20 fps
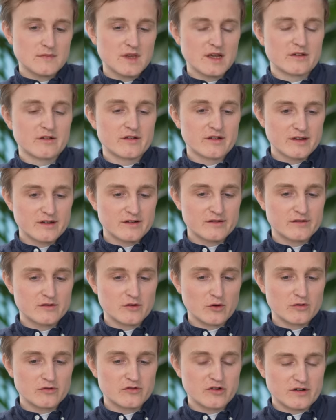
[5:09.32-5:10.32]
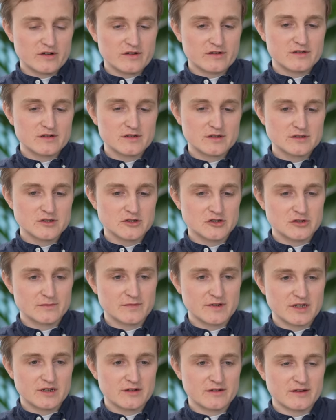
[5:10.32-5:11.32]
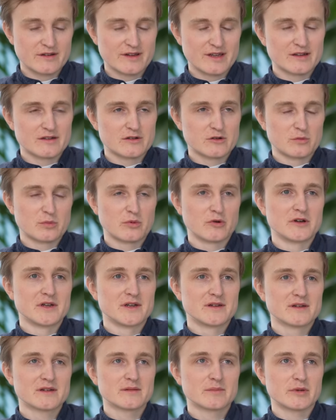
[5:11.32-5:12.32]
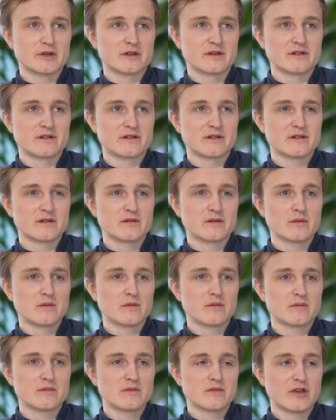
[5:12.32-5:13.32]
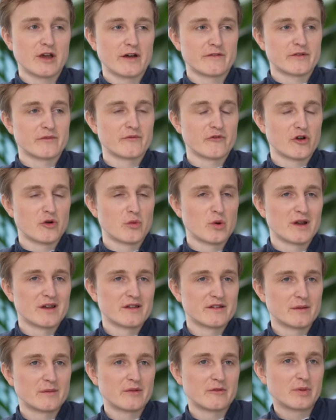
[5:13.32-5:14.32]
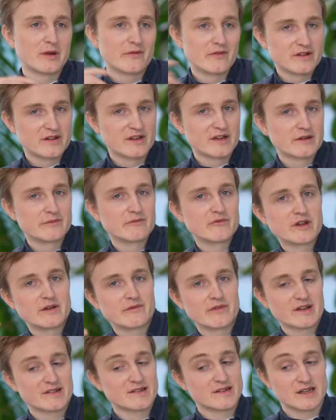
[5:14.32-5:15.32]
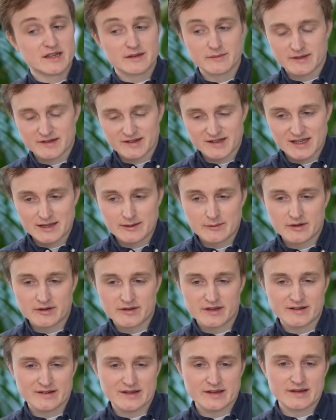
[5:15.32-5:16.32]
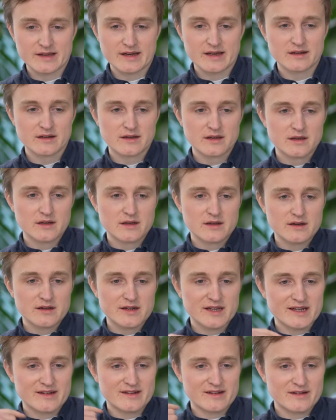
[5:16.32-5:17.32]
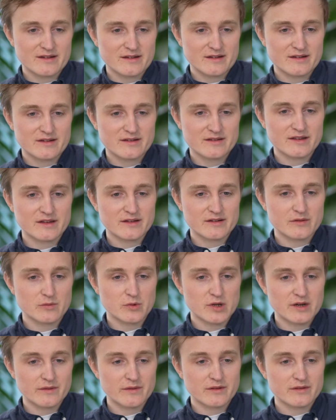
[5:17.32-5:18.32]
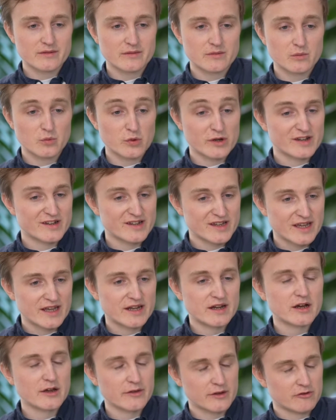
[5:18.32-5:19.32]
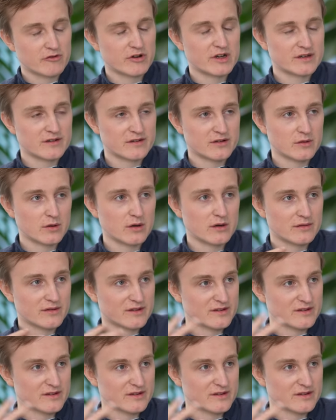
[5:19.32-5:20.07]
Yes, you said it's not just YouTube videos. And I think that's a good point because you have done very well in terms of pivoting and reinvesting in the team and things like that. I guess that's just things that we see in other creators who are